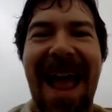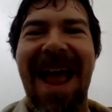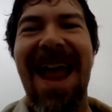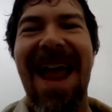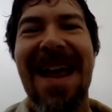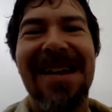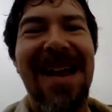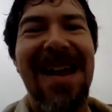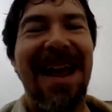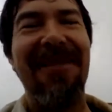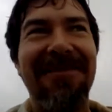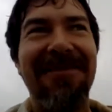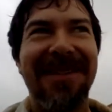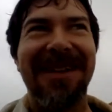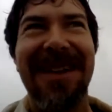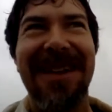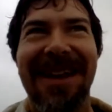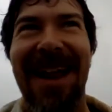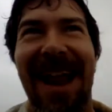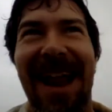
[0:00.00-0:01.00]
and um,
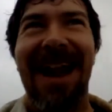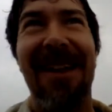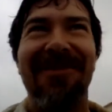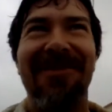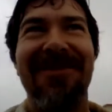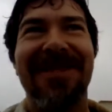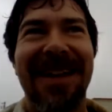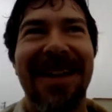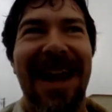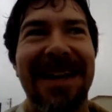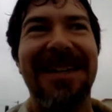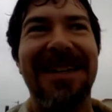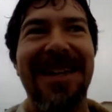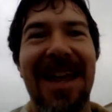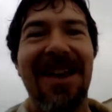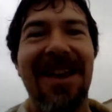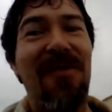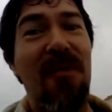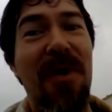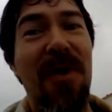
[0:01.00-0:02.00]
I was I
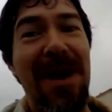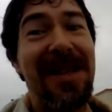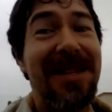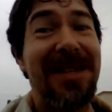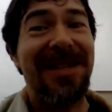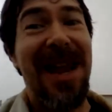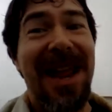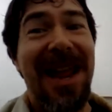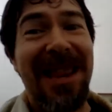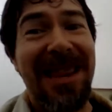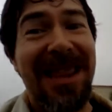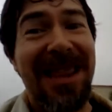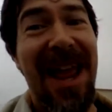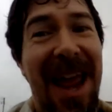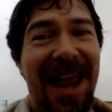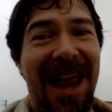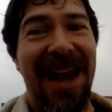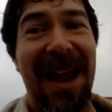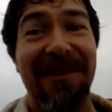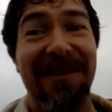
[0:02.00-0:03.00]
didn't want to say a
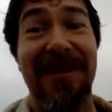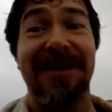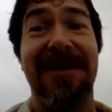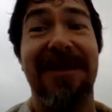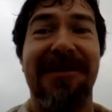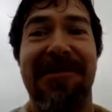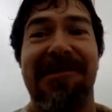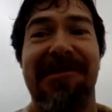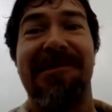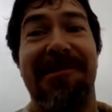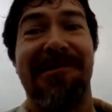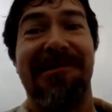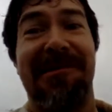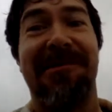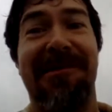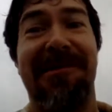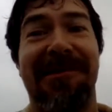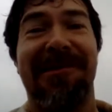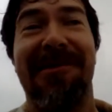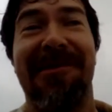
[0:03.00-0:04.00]
thing. I'm just so I
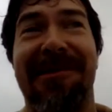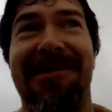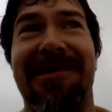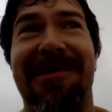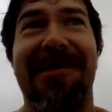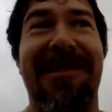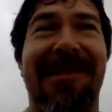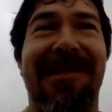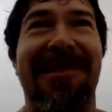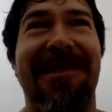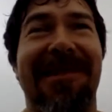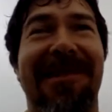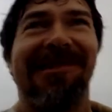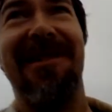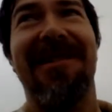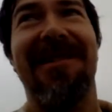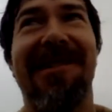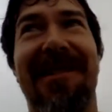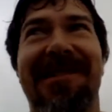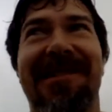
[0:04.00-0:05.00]
looked over there
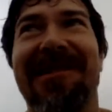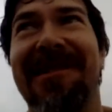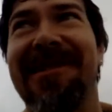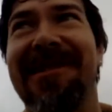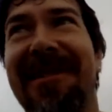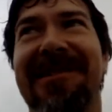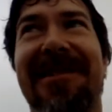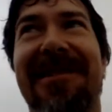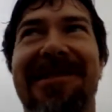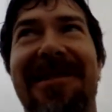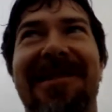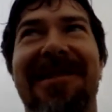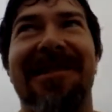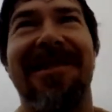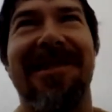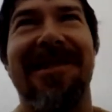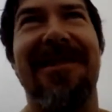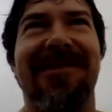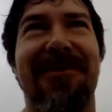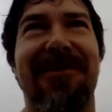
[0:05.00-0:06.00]
thinking, just
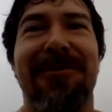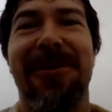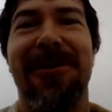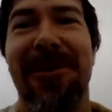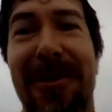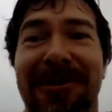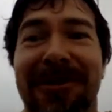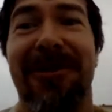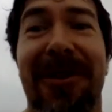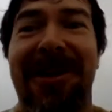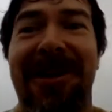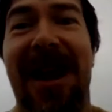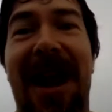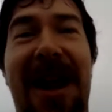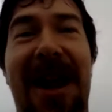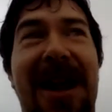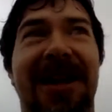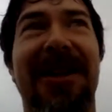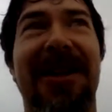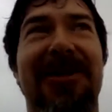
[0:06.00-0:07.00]
doing those little
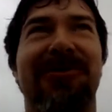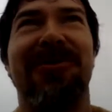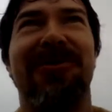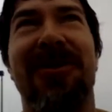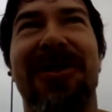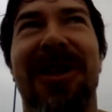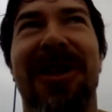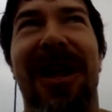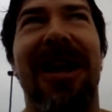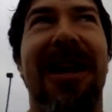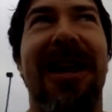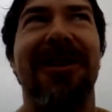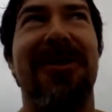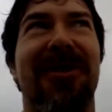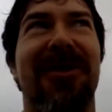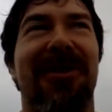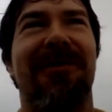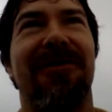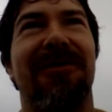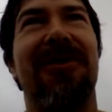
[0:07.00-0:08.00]
casual
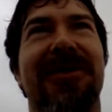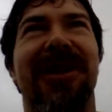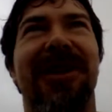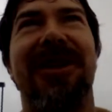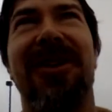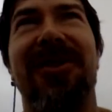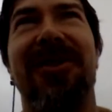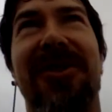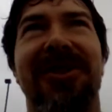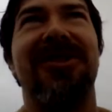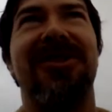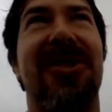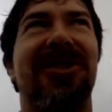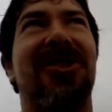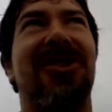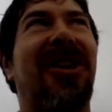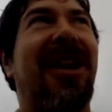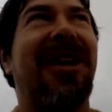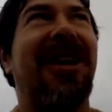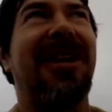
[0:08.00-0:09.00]
glance overs, like you're just
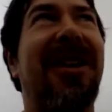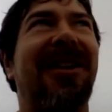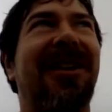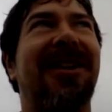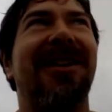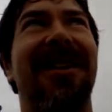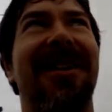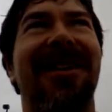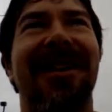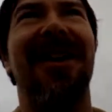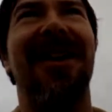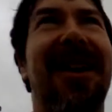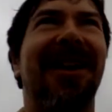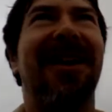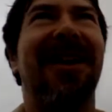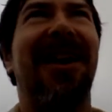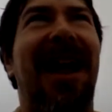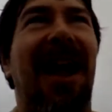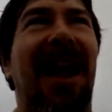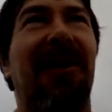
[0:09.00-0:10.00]
checking
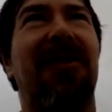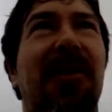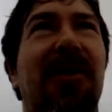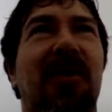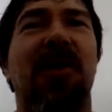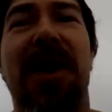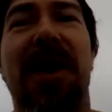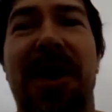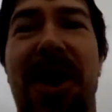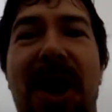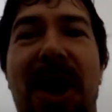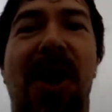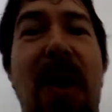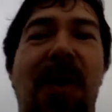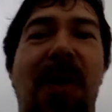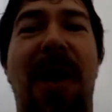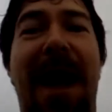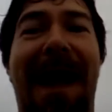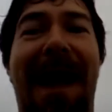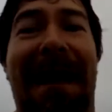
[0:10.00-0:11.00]
out the
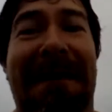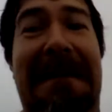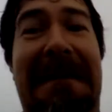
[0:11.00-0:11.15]
window.